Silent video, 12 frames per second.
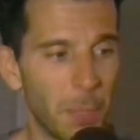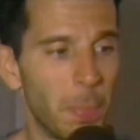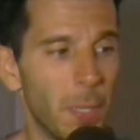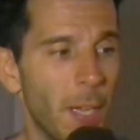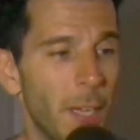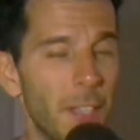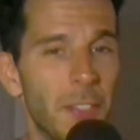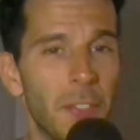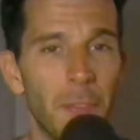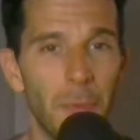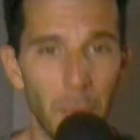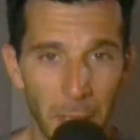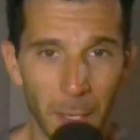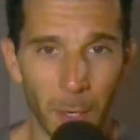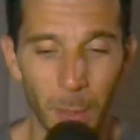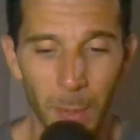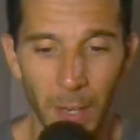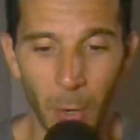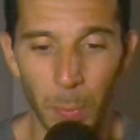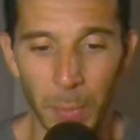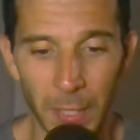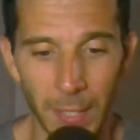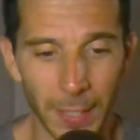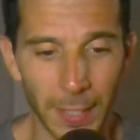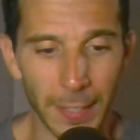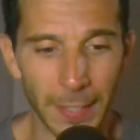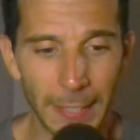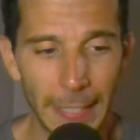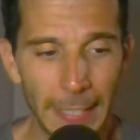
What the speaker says: supplies video. I hope you dig it.